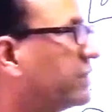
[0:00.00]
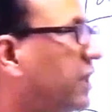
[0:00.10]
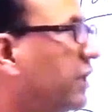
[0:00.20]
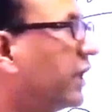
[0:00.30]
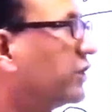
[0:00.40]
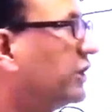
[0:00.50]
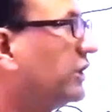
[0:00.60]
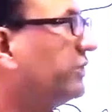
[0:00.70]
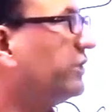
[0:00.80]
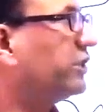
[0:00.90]
a reduction
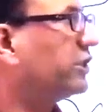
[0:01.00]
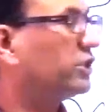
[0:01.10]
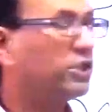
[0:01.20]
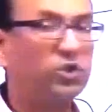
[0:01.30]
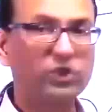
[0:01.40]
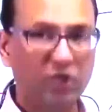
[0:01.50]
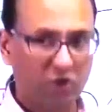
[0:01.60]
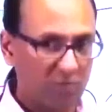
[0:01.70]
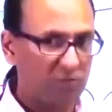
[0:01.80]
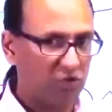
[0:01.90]
division, reducing
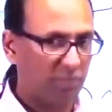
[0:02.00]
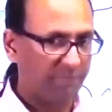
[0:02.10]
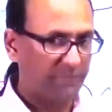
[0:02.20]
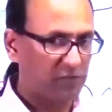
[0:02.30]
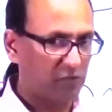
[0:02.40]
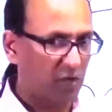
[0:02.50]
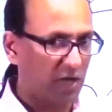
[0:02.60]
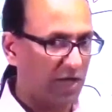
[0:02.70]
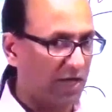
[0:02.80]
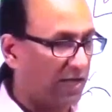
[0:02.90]
chromosome number to
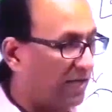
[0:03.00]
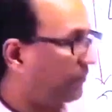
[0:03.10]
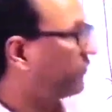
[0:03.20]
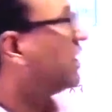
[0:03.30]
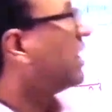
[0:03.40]
half.